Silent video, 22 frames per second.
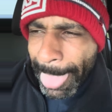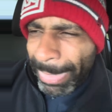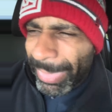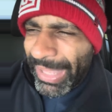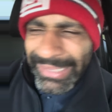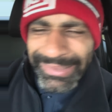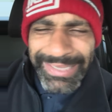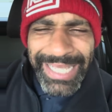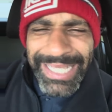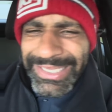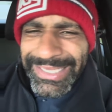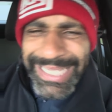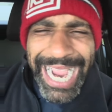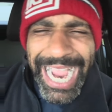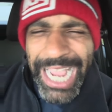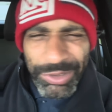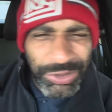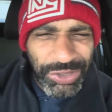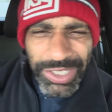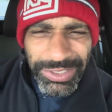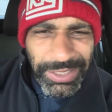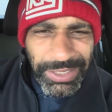like these guys
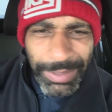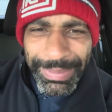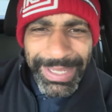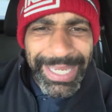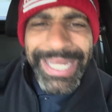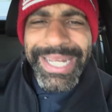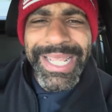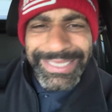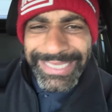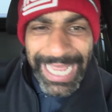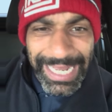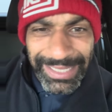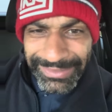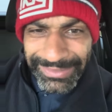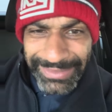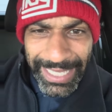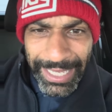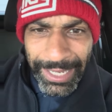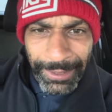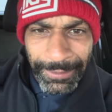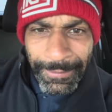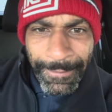were just some idiots out
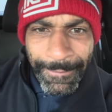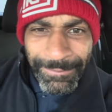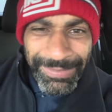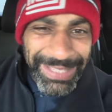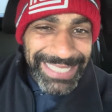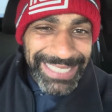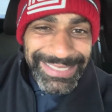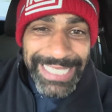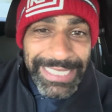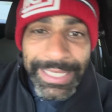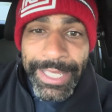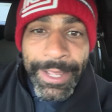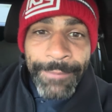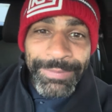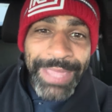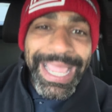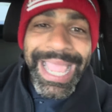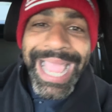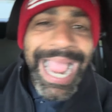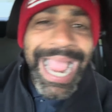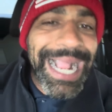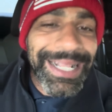there. Like I said,
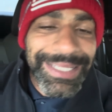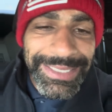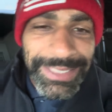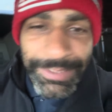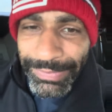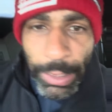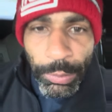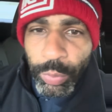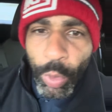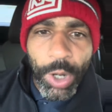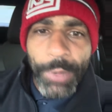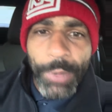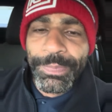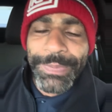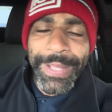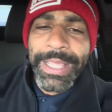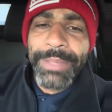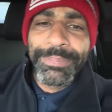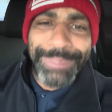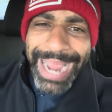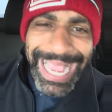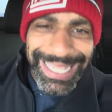they act as if they weren't
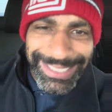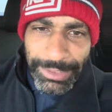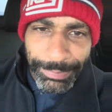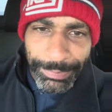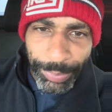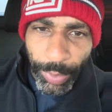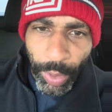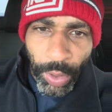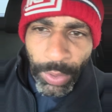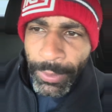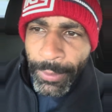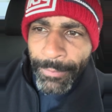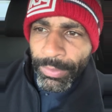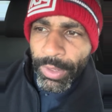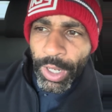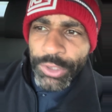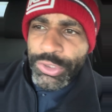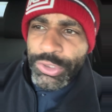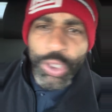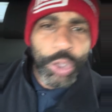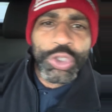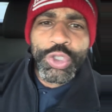playing basketball
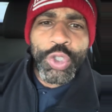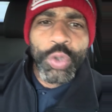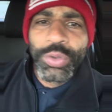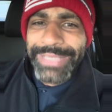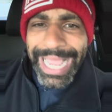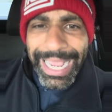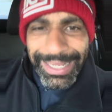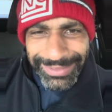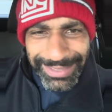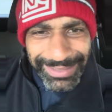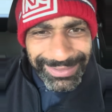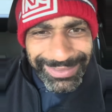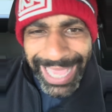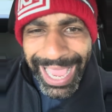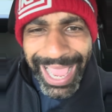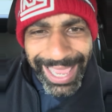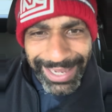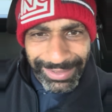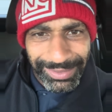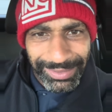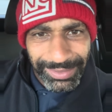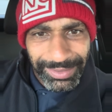until
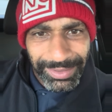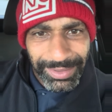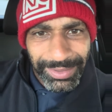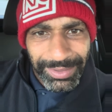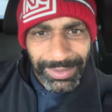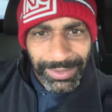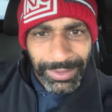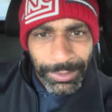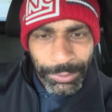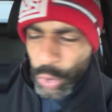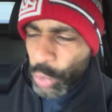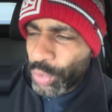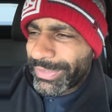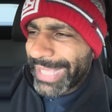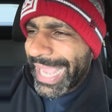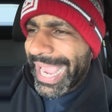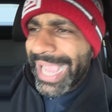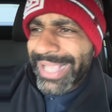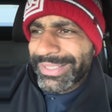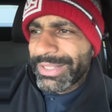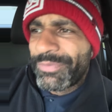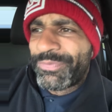2010,
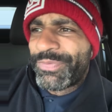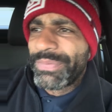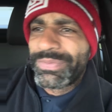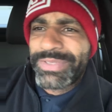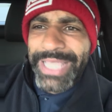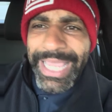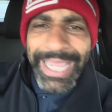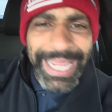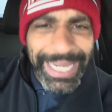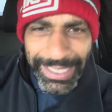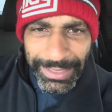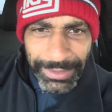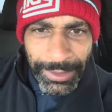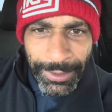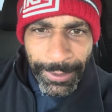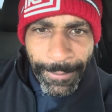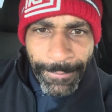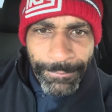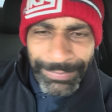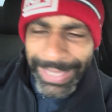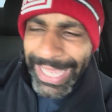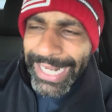2015.
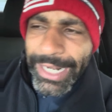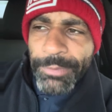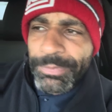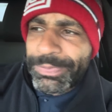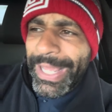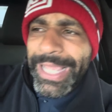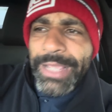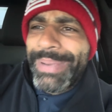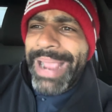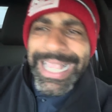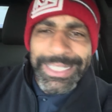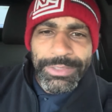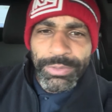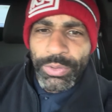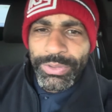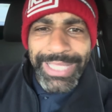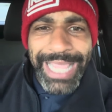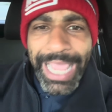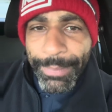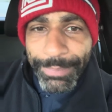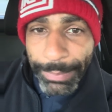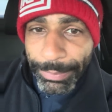They didn't play basketball
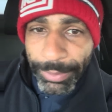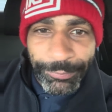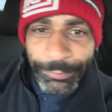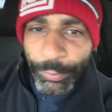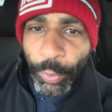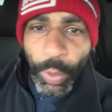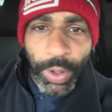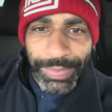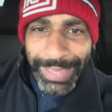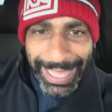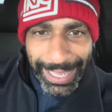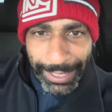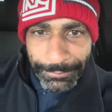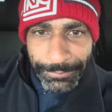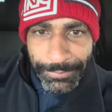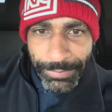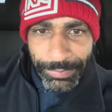in the NBA before that.